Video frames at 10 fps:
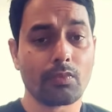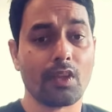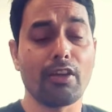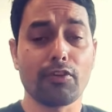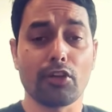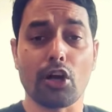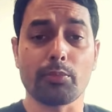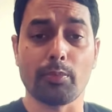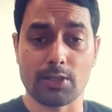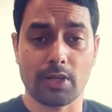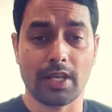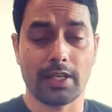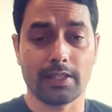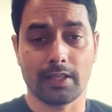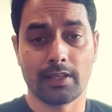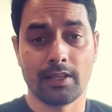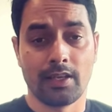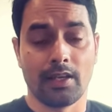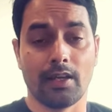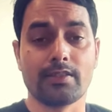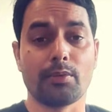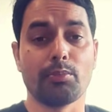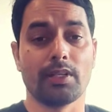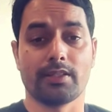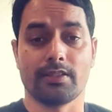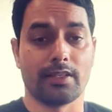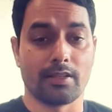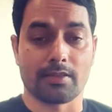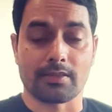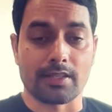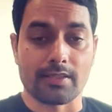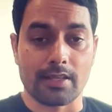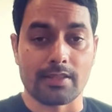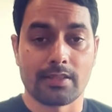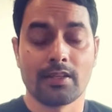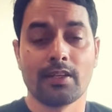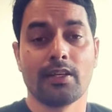If you're not measuring anything, it's simple, it doesn't exist.